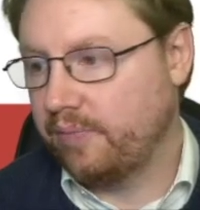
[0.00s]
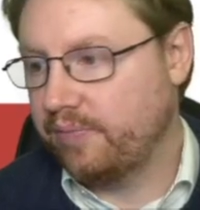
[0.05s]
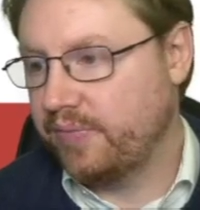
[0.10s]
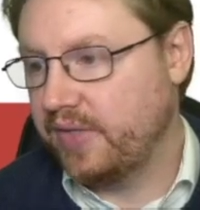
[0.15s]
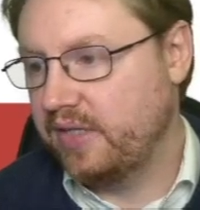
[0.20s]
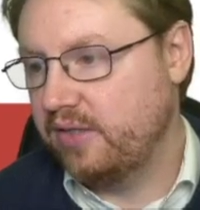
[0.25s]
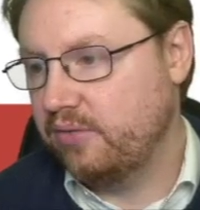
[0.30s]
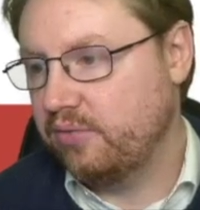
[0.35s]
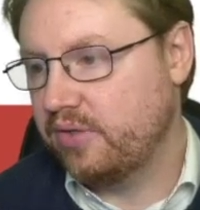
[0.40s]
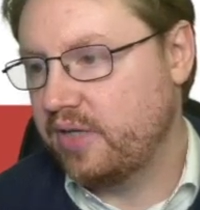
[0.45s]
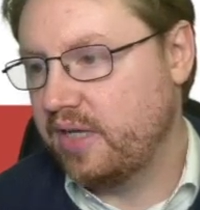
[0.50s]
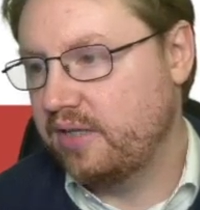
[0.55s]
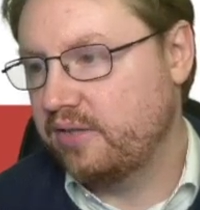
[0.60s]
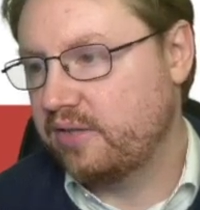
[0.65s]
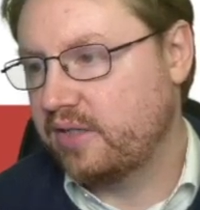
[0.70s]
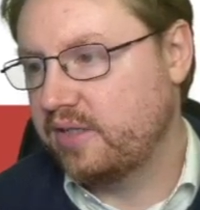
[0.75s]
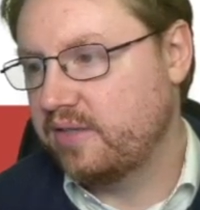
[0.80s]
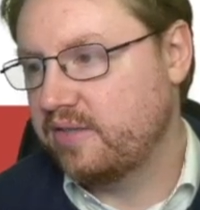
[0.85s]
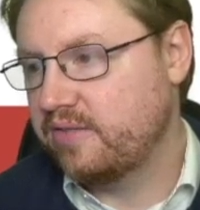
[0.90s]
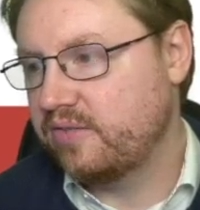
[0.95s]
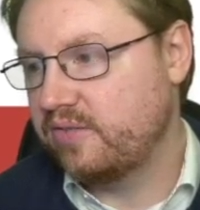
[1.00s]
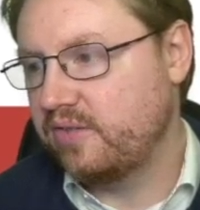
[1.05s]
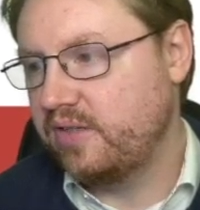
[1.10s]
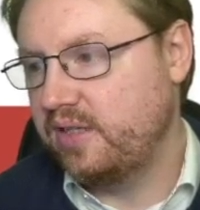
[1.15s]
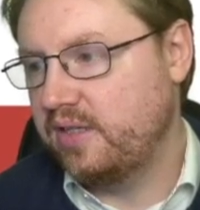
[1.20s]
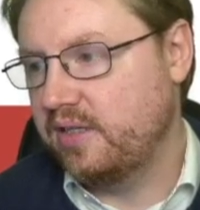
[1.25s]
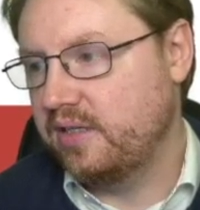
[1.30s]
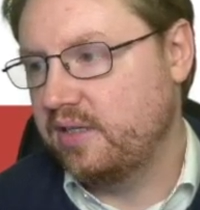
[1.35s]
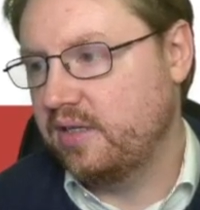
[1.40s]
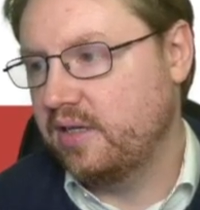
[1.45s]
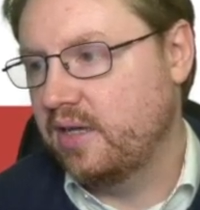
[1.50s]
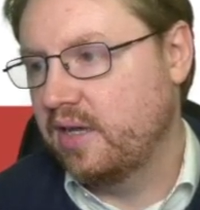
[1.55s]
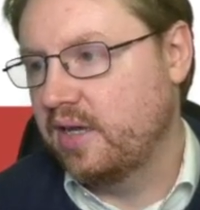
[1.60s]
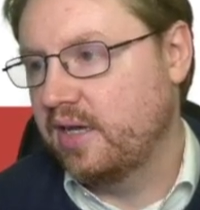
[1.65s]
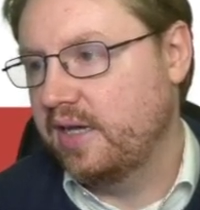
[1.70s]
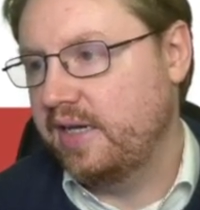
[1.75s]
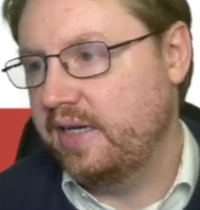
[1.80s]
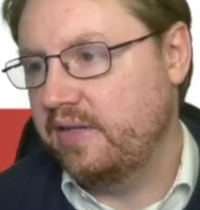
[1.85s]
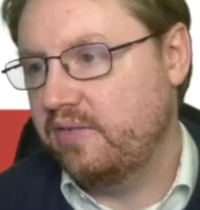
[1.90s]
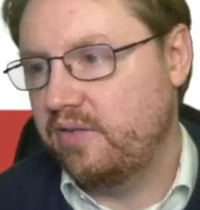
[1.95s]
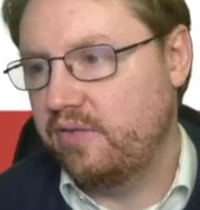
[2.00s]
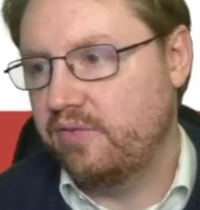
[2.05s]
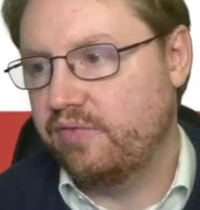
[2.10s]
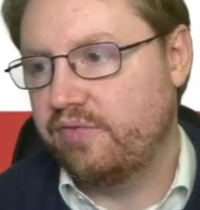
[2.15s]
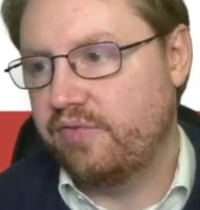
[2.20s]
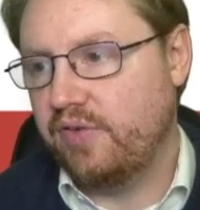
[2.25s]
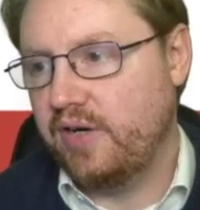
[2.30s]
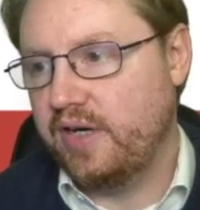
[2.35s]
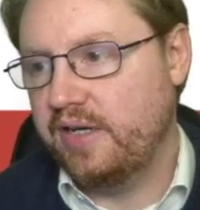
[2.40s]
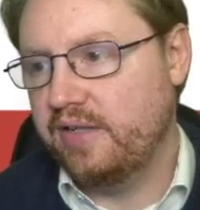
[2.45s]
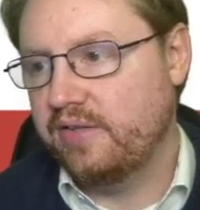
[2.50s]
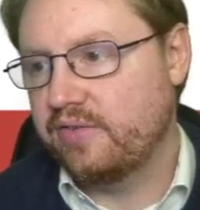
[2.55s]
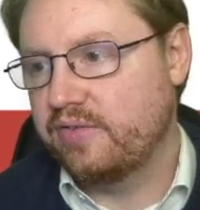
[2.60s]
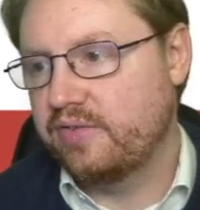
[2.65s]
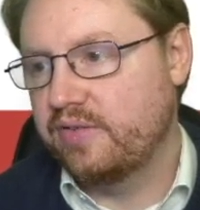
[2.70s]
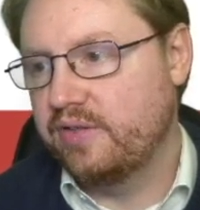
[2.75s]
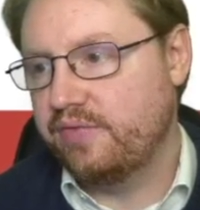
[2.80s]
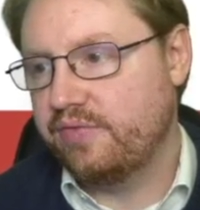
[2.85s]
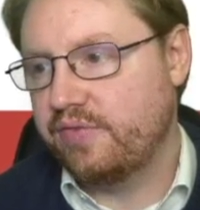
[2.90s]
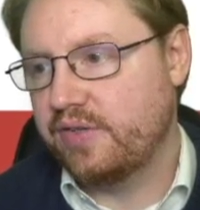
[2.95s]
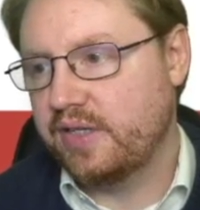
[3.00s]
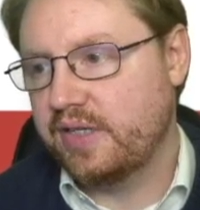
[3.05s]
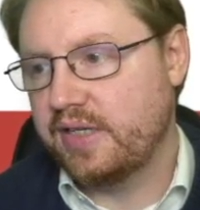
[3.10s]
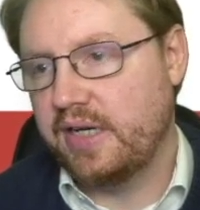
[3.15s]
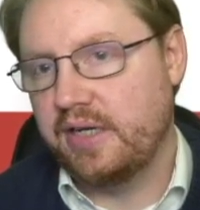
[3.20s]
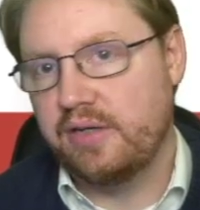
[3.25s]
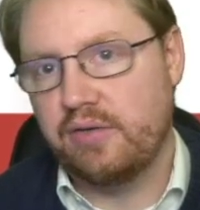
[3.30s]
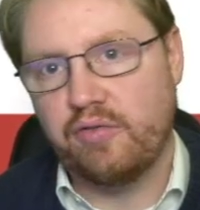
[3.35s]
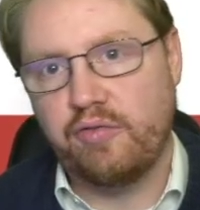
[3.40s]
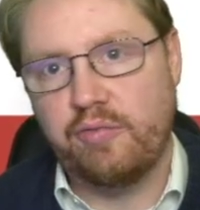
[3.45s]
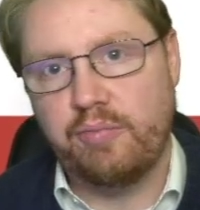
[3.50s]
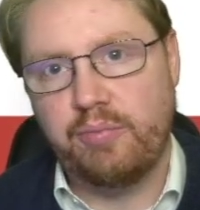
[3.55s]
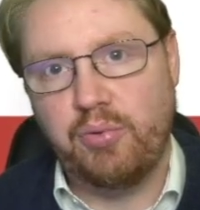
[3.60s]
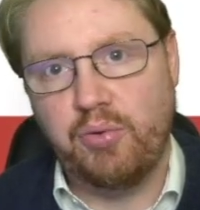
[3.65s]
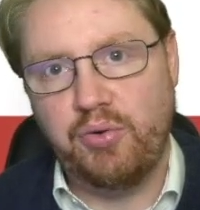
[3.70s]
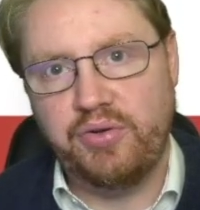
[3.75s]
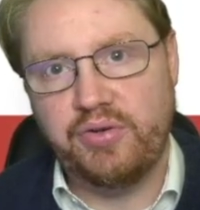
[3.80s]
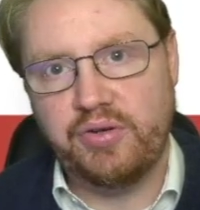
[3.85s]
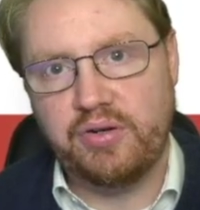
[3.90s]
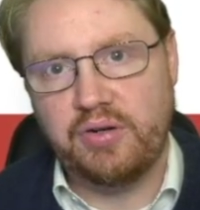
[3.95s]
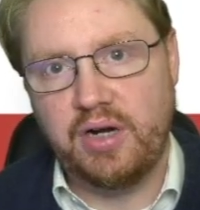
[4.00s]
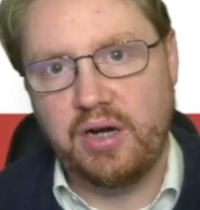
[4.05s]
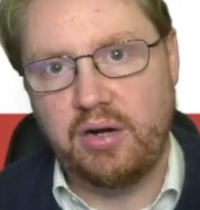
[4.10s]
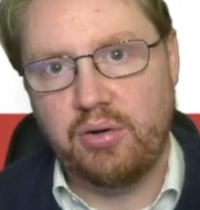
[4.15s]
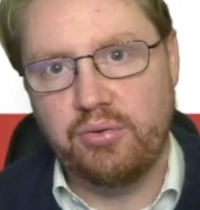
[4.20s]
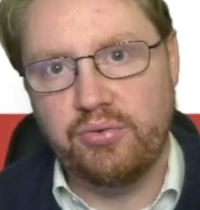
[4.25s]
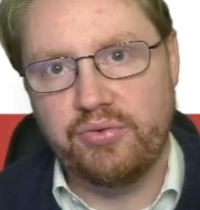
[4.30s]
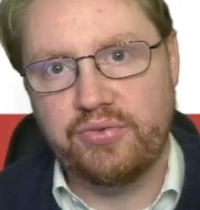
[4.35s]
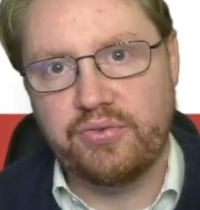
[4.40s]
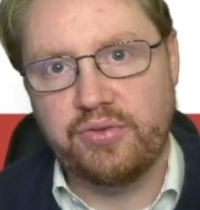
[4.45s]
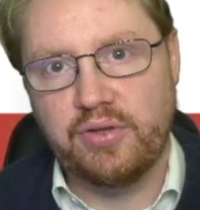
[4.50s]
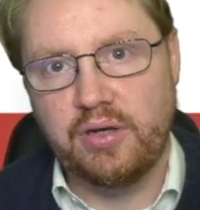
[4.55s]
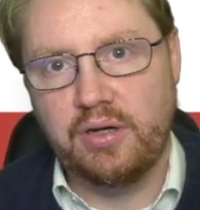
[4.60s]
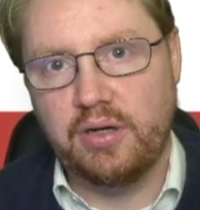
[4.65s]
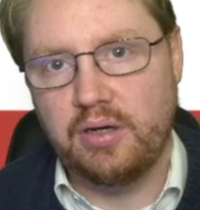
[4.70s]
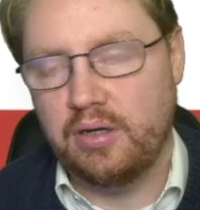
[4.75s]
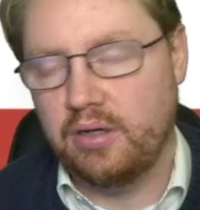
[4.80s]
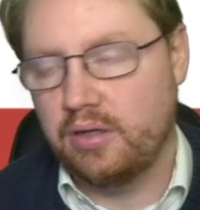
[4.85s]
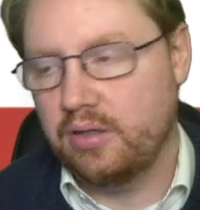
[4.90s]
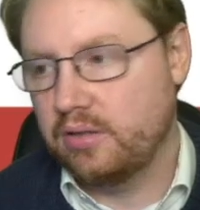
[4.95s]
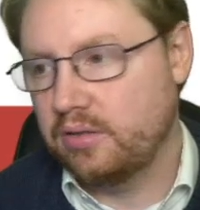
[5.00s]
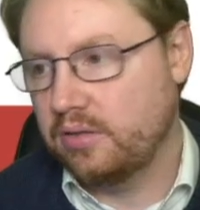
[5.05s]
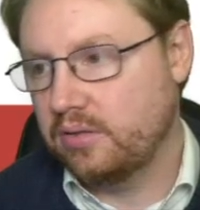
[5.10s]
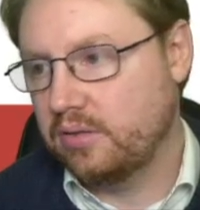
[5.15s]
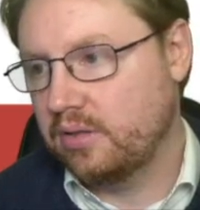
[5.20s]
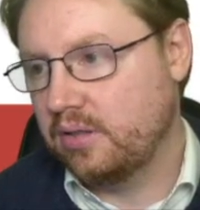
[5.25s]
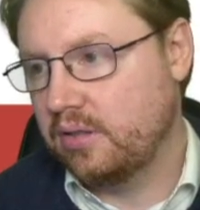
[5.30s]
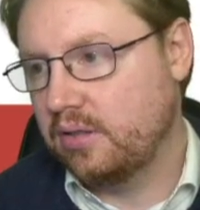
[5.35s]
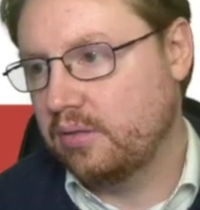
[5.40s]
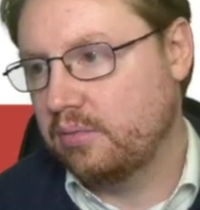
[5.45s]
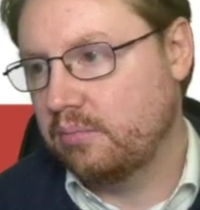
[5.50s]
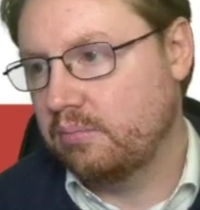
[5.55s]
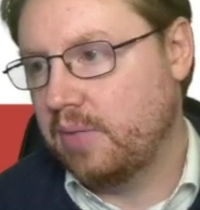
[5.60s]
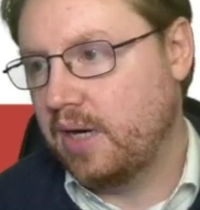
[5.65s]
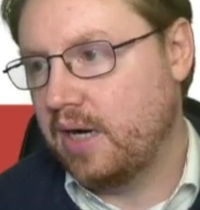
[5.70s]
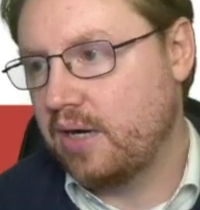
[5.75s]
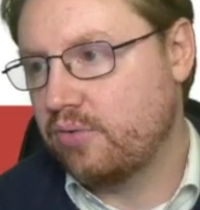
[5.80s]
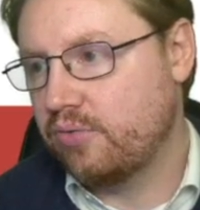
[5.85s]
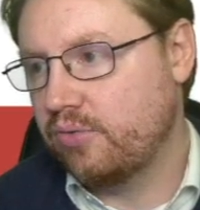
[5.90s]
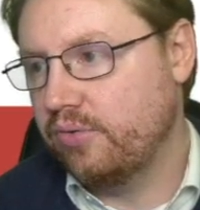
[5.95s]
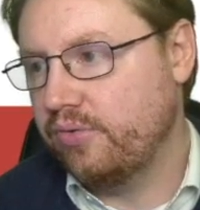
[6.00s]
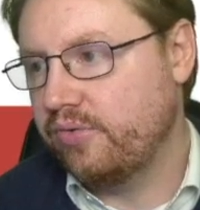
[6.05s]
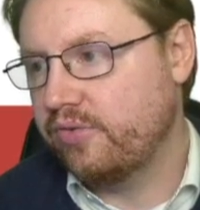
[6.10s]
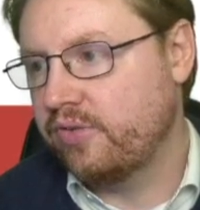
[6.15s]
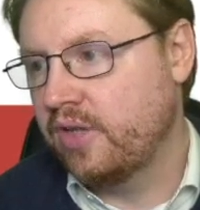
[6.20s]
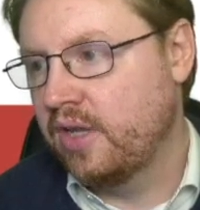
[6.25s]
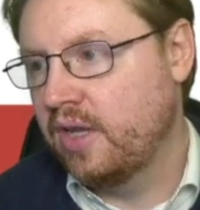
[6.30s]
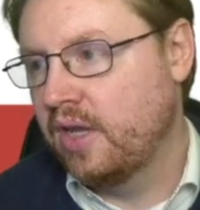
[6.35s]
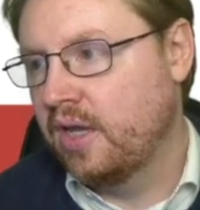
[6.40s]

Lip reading: And you can see it defines different kind of pointeroutz macros.